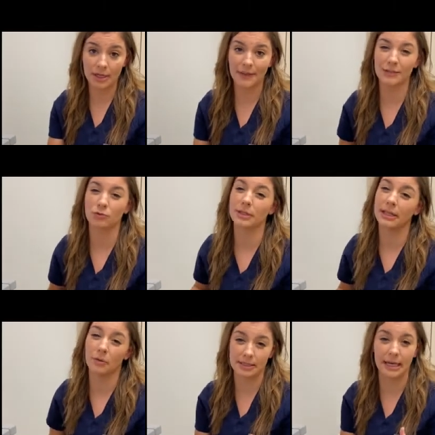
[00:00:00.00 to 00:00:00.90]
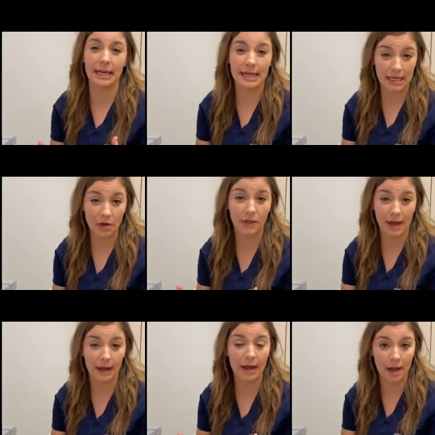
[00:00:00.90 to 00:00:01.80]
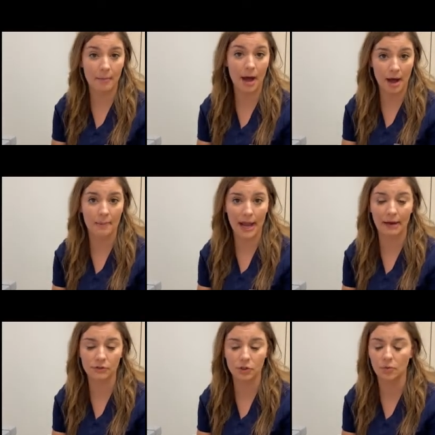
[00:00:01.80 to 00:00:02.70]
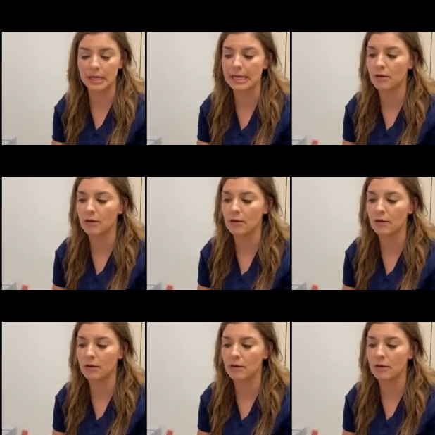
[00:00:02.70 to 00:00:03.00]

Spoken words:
That's really what's going to heal that gum up after we